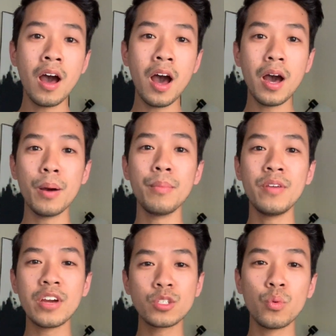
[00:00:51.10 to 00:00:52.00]
If you
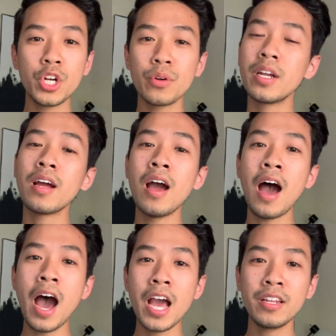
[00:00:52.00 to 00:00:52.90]
guys are wondering,
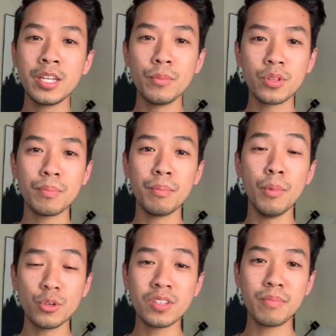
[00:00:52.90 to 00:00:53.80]
I did
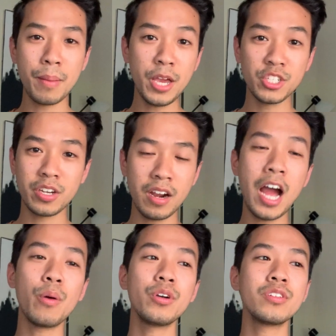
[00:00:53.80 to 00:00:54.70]
most of my patient care
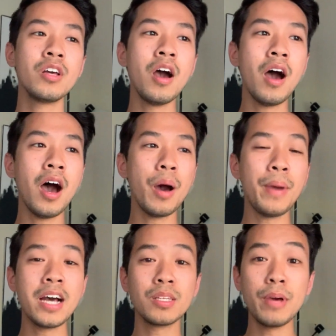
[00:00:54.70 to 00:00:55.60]
hours
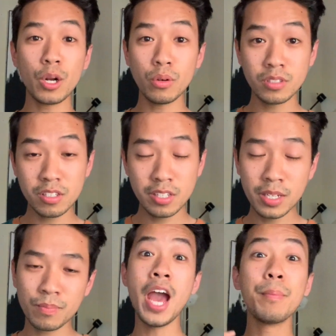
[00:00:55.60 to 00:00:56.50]
as a medical
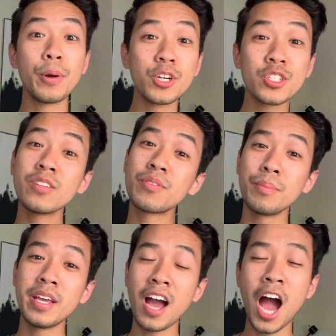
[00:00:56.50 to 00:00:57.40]
assistant, and personally for
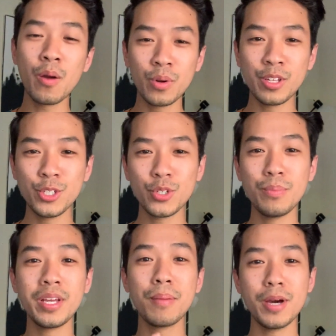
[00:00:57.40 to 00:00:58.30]
me, I really enjoyed
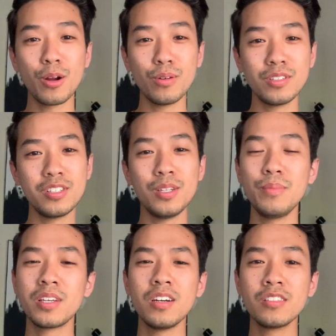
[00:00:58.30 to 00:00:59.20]
being a medical assistant
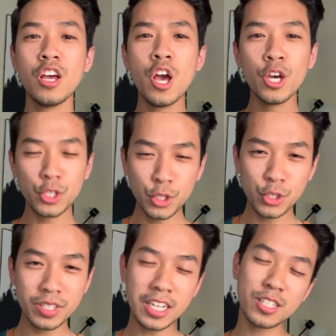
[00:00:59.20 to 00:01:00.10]
because
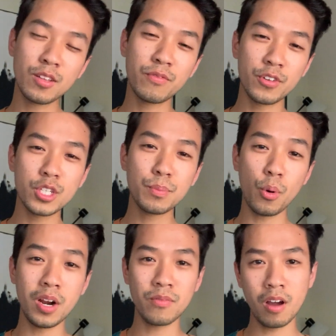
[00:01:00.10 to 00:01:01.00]
usually that's the first
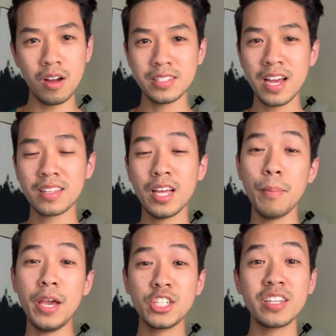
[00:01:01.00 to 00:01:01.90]
point of contact that a
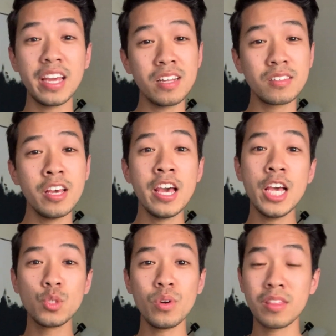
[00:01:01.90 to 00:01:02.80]
patient gets
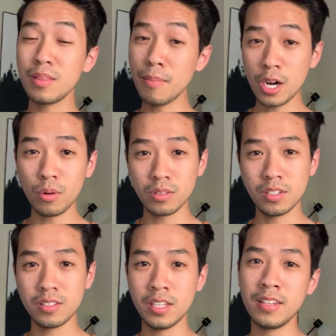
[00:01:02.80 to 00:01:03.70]
is with the medical
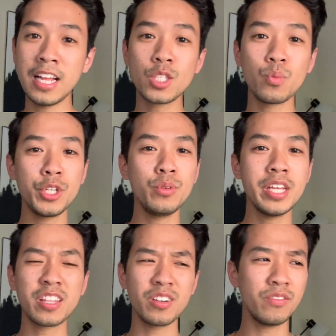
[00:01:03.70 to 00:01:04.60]
assistant. That's you
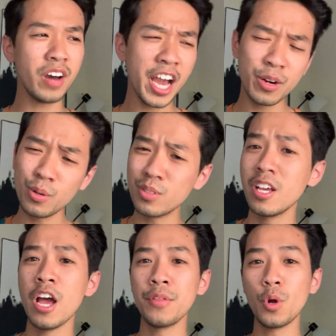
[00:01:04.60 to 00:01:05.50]
take their vitals,
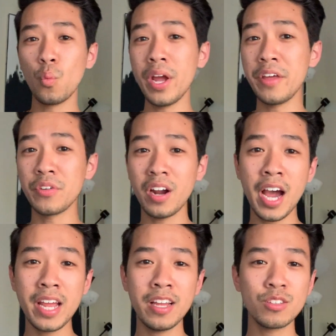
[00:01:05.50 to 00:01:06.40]
their weight, and their
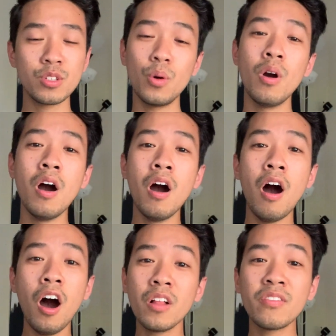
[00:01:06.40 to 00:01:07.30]
height, and so
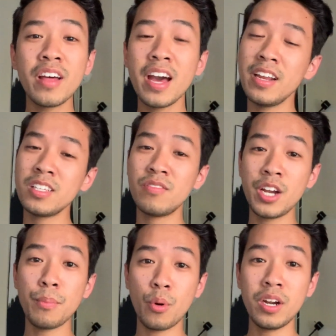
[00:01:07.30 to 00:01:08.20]
all of that is very
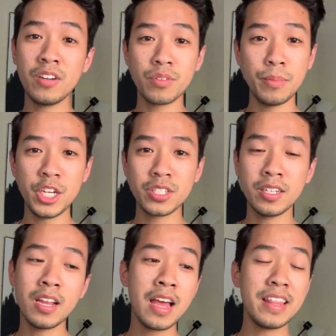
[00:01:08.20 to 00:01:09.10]
important
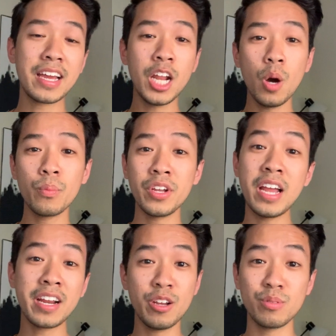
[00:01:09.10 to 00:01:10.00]
information that can help their
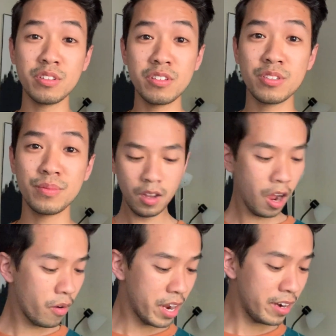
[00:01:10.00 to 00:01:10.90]
diagnosis.
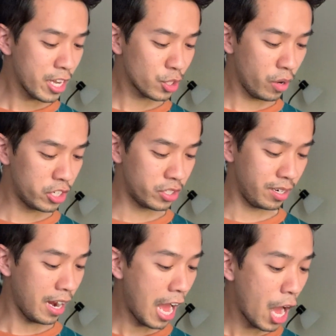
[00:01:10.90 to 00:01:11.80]
All right, next
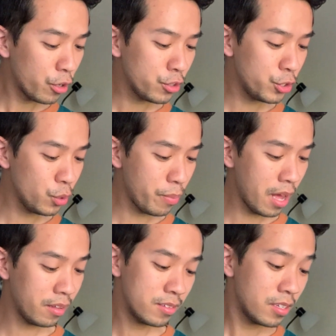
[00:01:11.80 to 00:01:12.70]
question. How do you
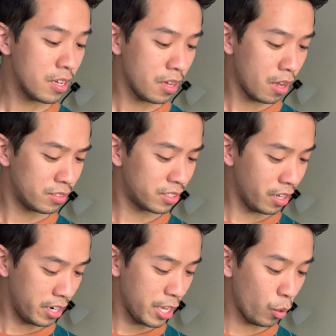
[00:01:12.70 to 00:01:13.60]
balance
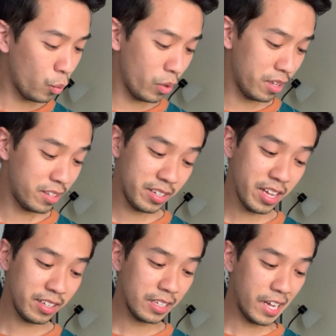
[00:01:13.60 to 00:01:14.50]
studying with
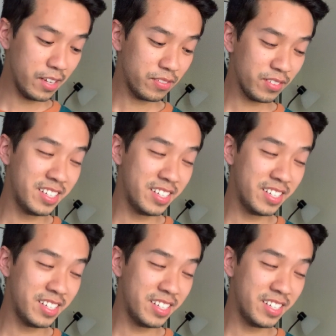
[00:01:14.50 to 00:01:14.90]
daily life?